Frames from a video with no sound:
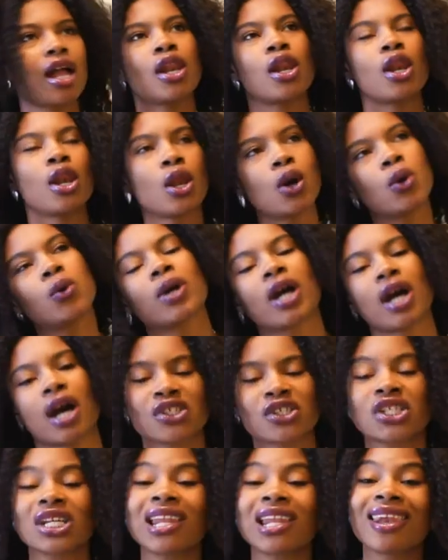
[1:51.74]
loca.
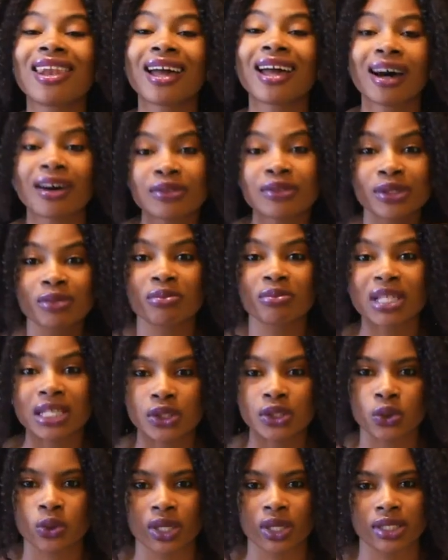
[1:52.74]
She loves
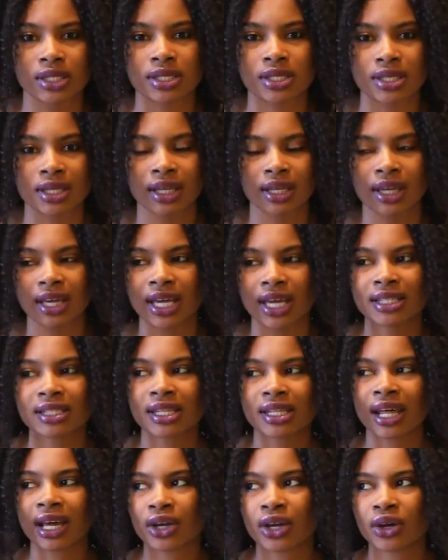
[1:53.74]
mini twists.
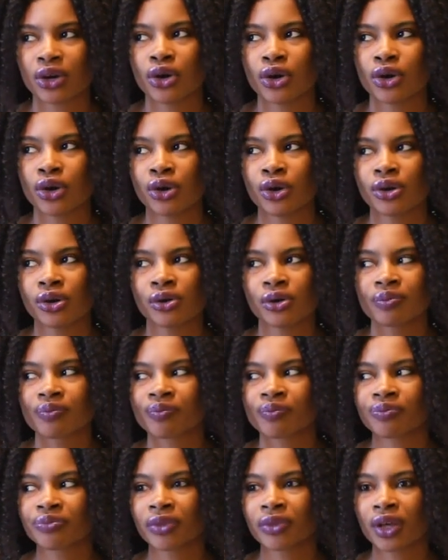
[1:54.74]
It's like her
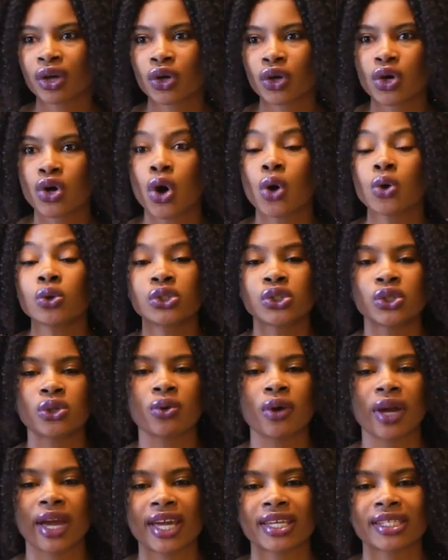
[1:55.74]

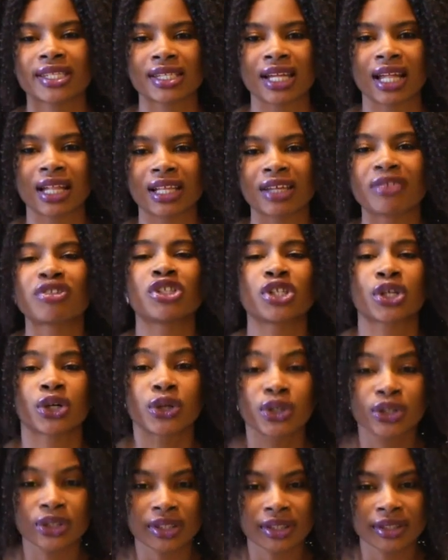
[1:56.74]
go-to hairstyle if she
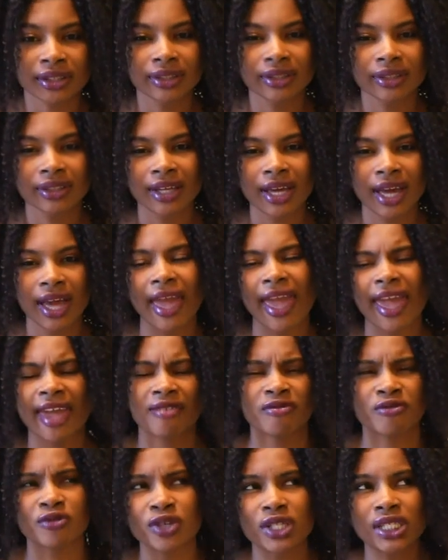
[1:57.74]
could
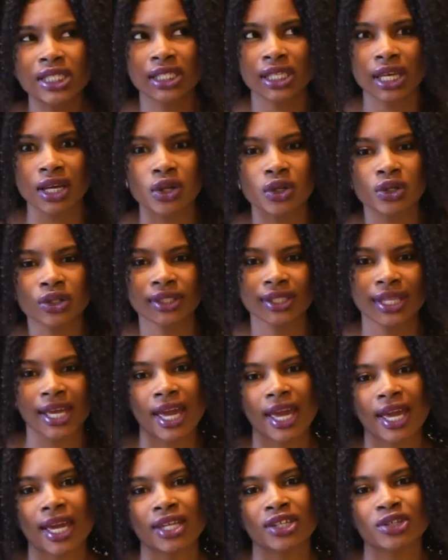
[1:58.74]
every single
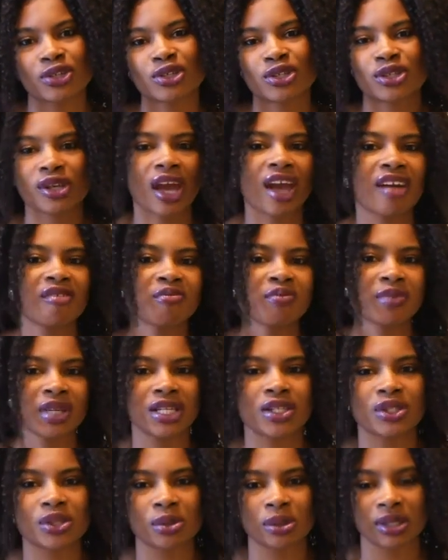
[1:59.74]
day, just to have
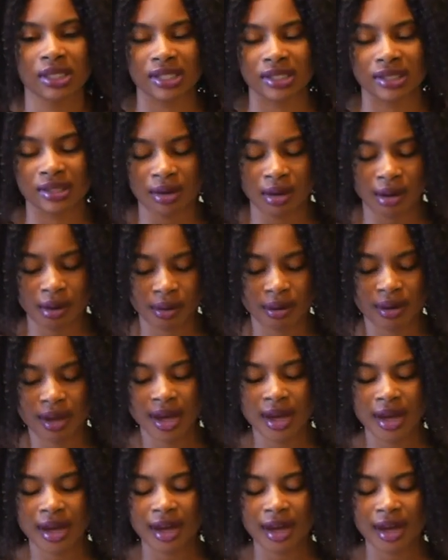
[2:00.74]
mini twists. So